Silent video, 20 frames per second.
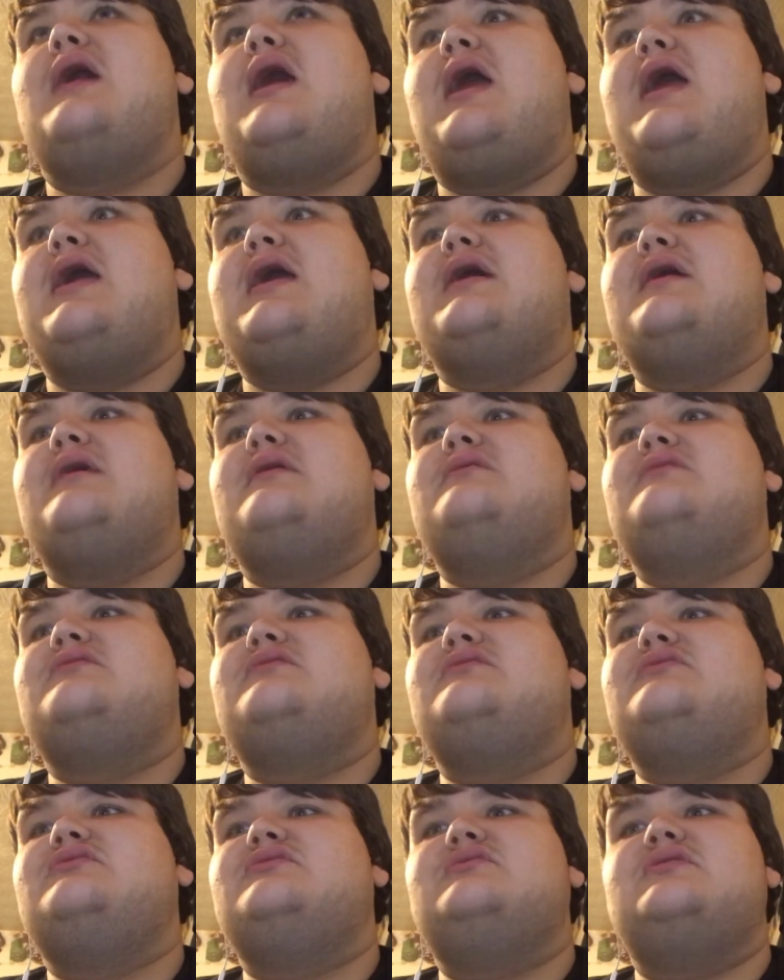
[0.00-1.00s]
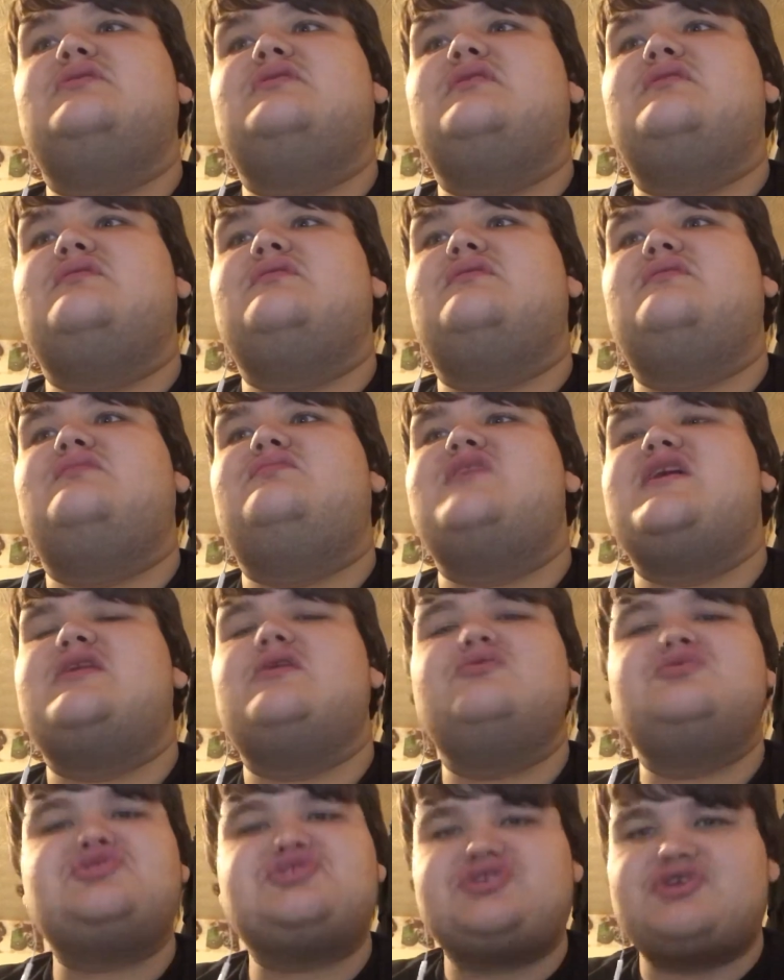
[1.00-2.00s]
And they
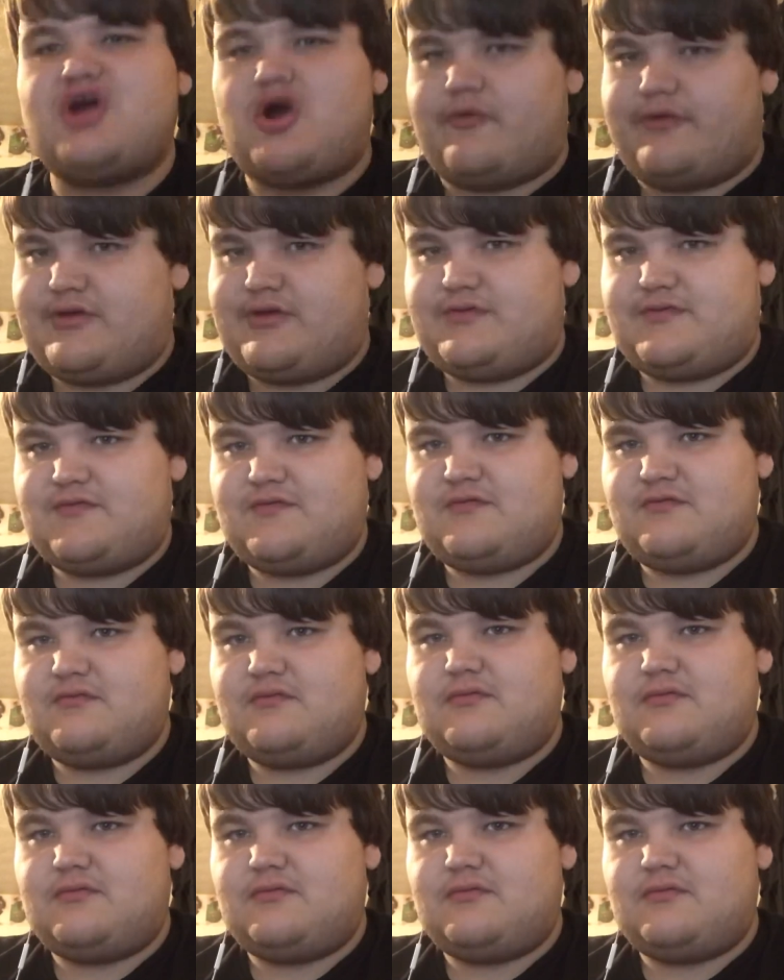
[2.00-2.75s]
don't show it,